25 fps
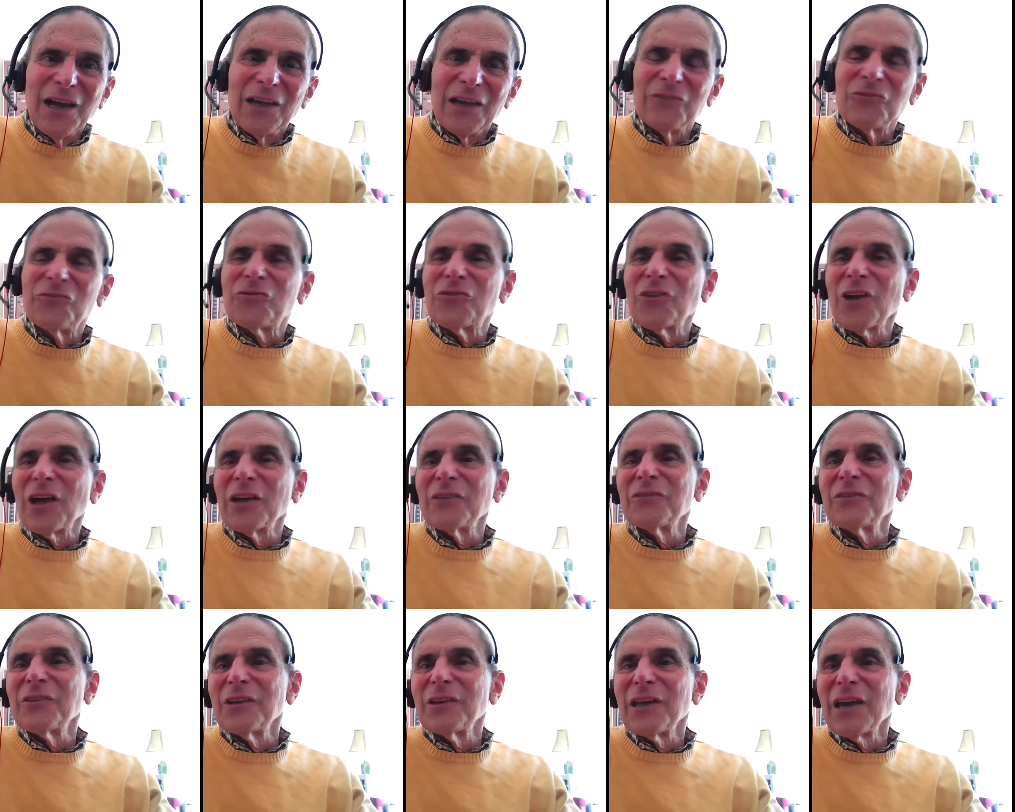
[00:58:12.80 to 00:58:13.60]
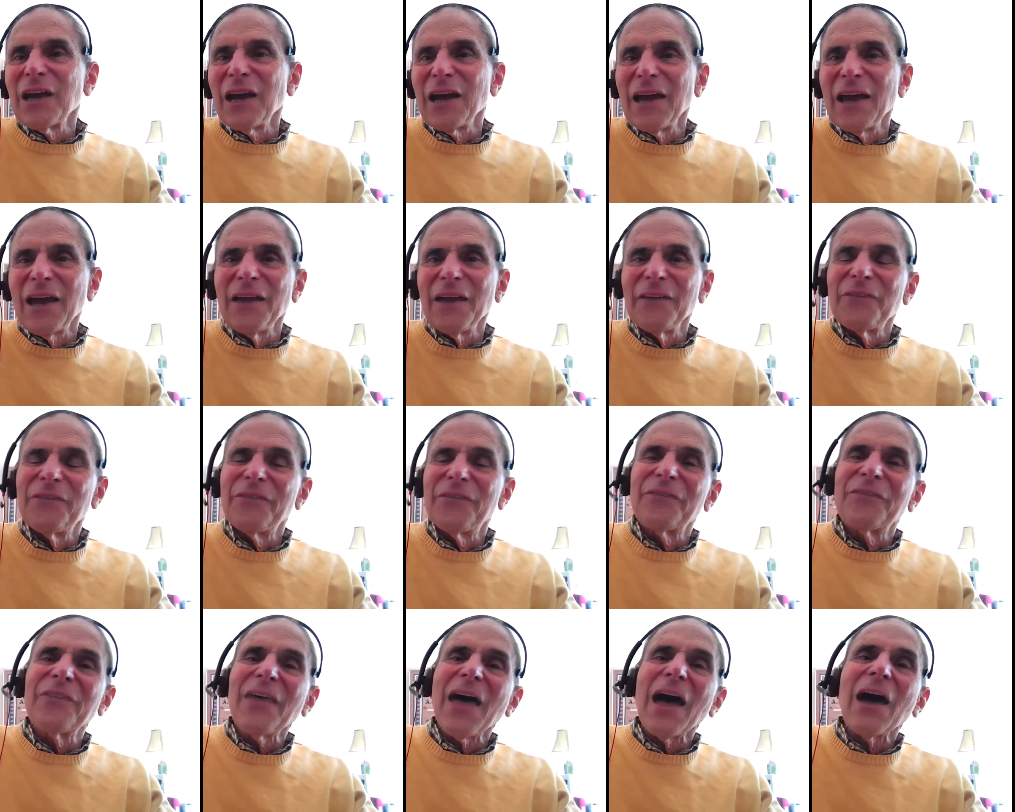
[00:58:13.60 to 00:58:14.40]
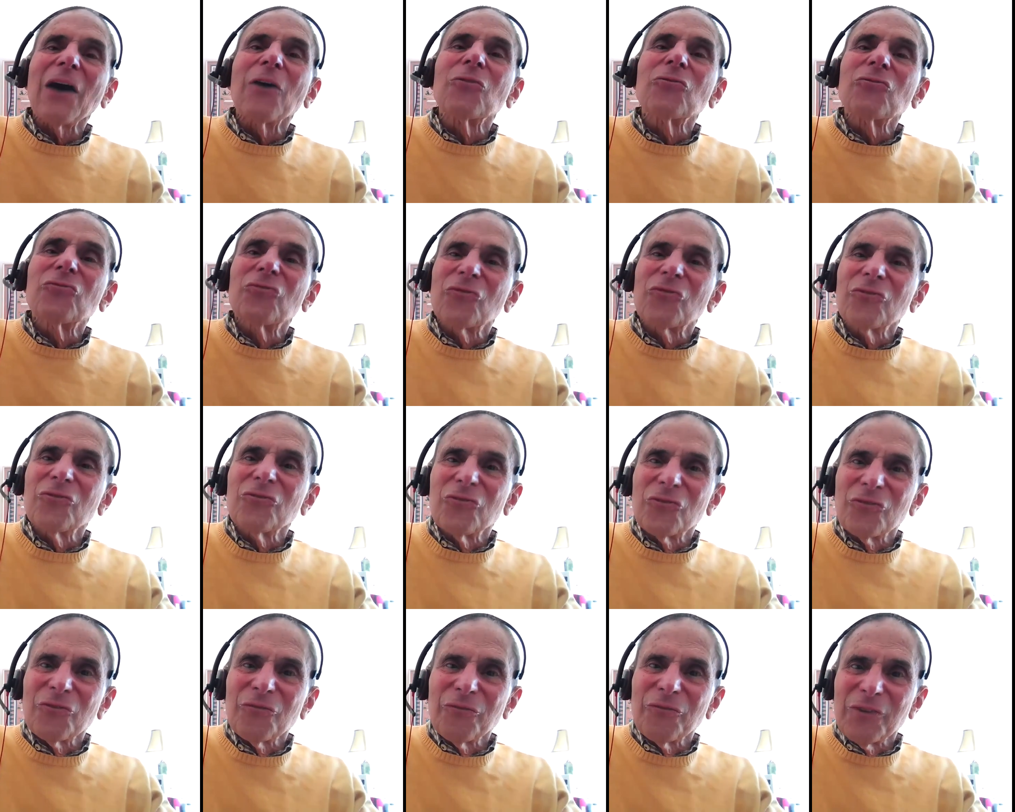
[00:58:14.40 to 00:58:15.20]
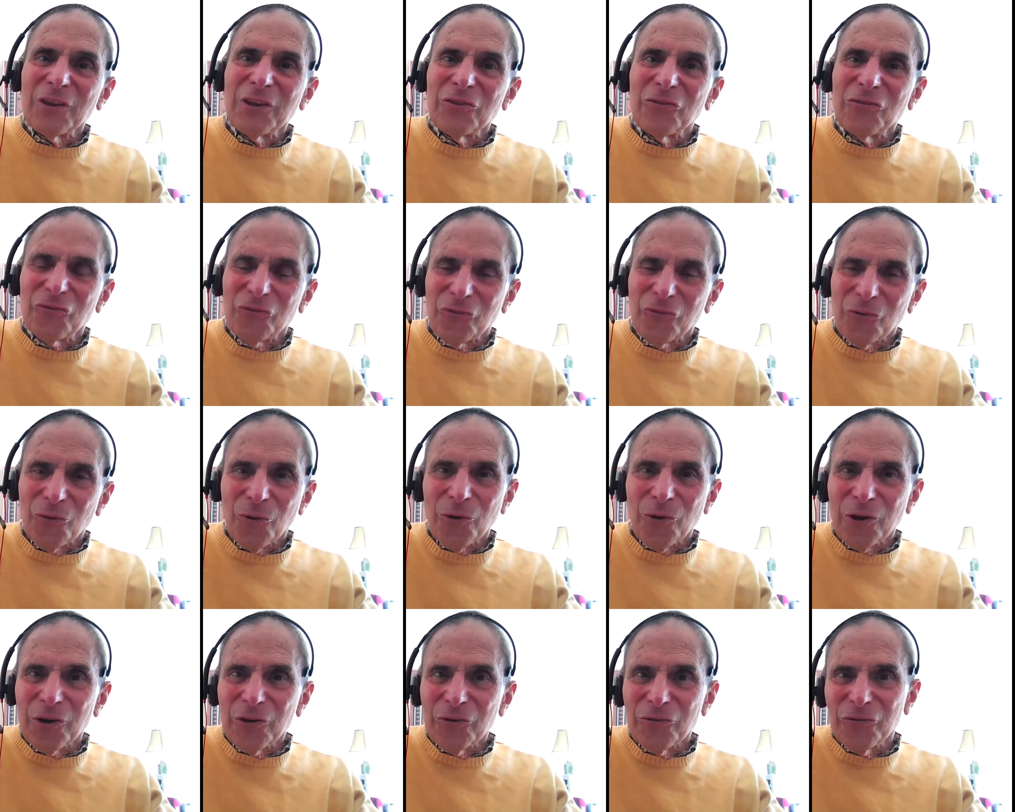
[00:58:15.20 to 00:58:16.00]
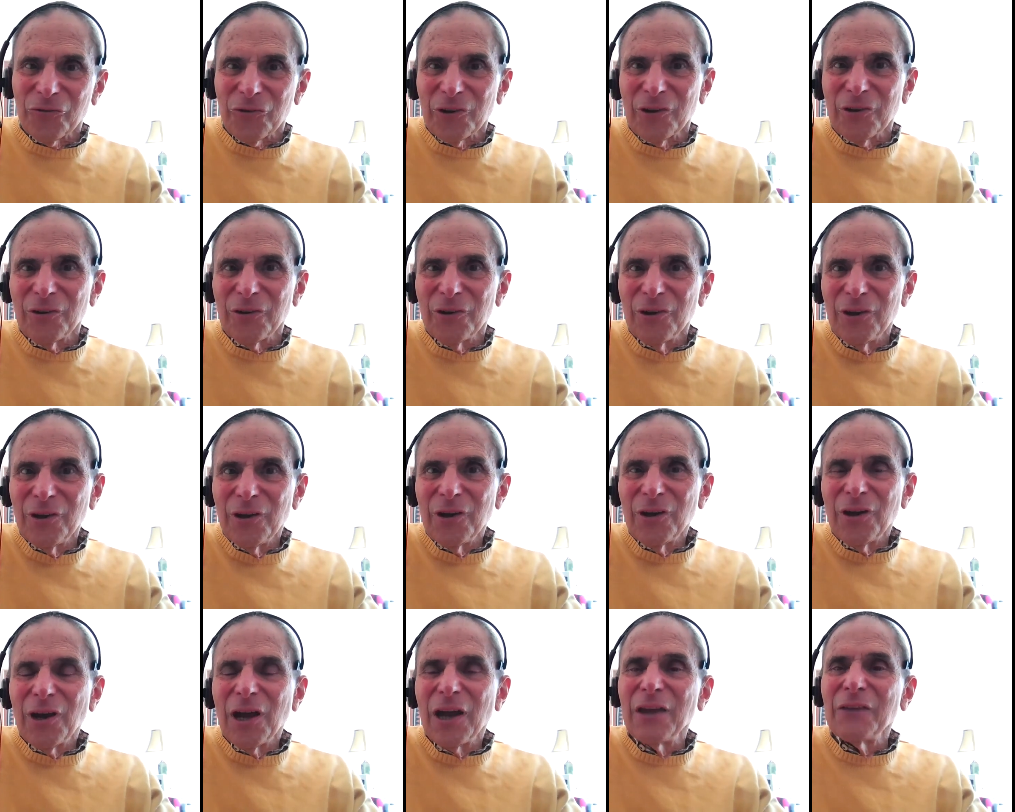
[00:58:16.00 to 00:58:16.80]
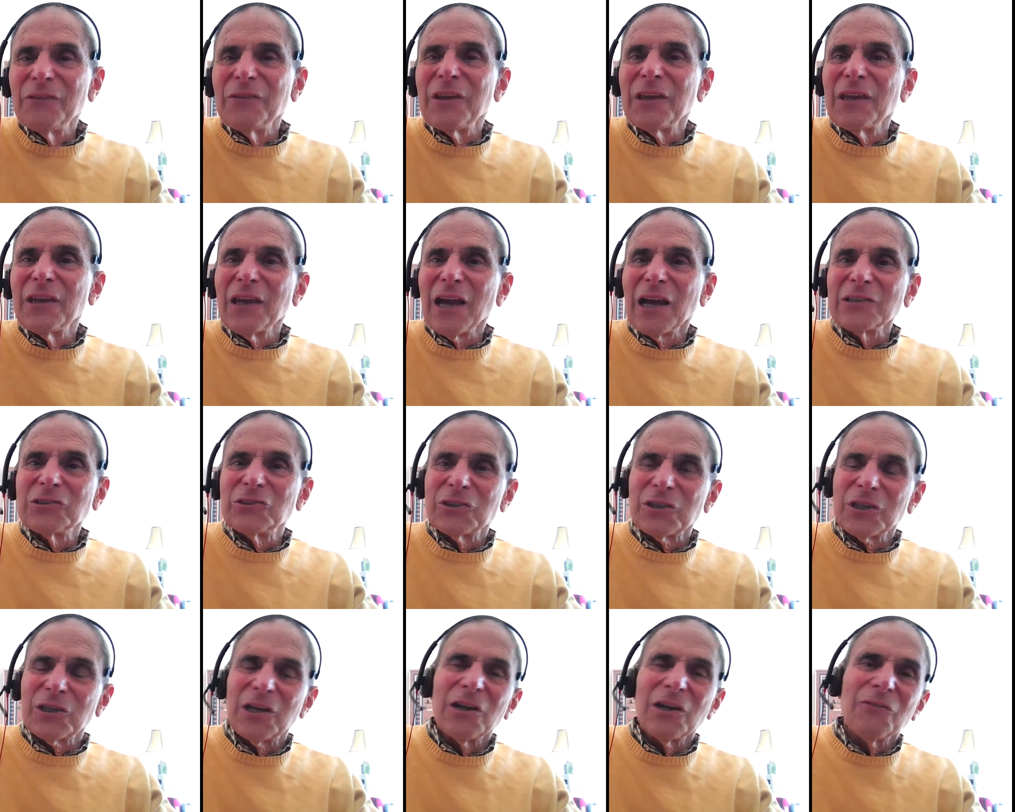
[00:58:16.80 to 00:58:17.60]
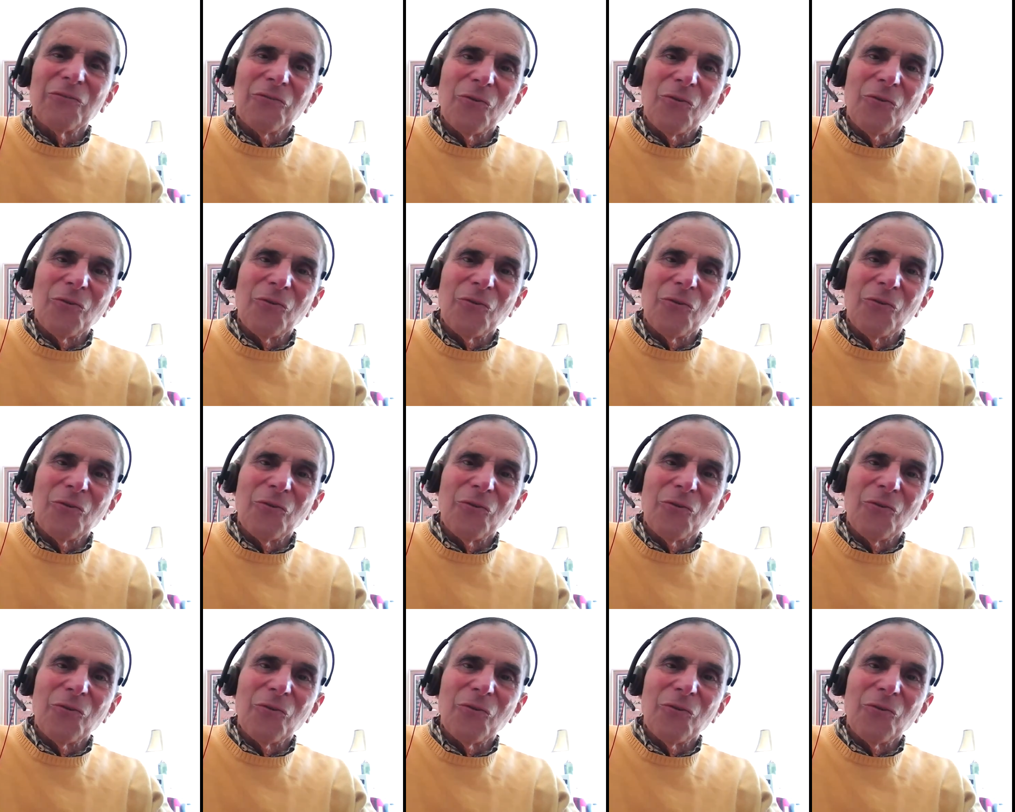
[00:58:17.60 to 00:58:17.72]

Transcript: And suddenly I had thousands of these stories in the yashiki.